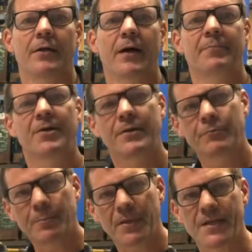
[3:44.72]
I'm gonna
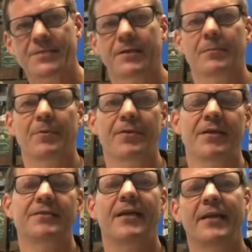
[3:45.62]
replace a couple
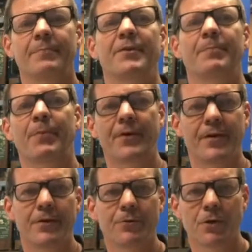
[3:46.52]
things, and I'm gonna put in a
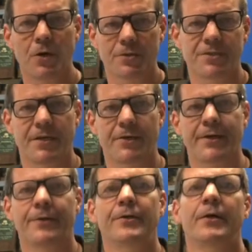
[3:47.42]
new car
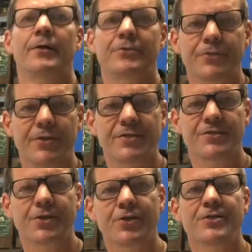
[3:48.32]
stereo, so this is
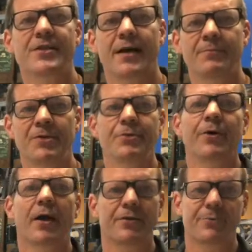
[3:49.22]
a good time to do
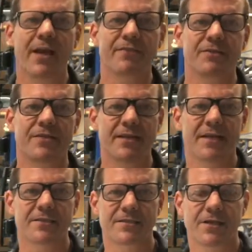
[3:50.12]
it because we have to take
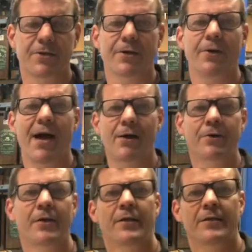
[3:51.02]
that stereo out
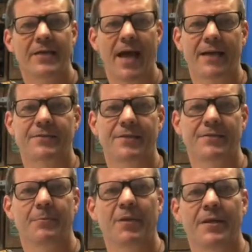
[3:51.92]
to access
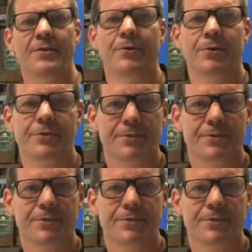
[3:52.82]
the blend doors.